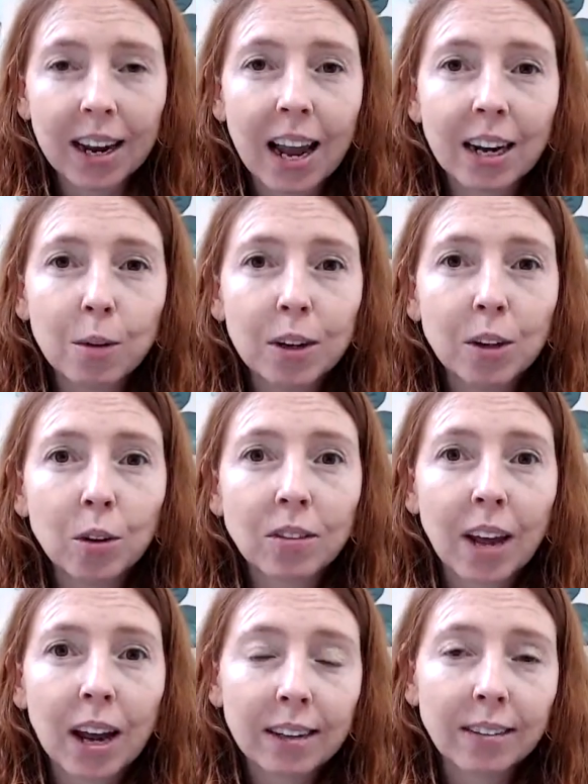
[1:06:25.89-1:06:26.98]
anyone who
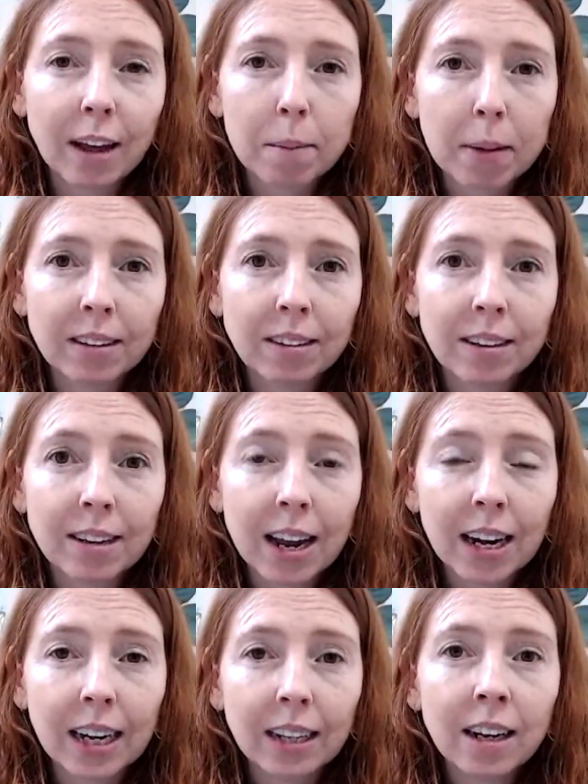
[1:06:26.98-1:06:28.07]
signs up by
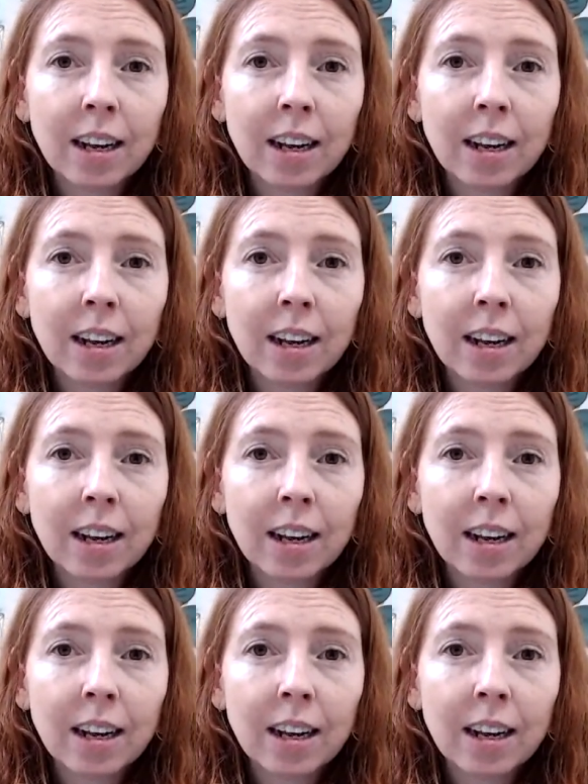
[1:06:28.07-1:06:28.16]
tonight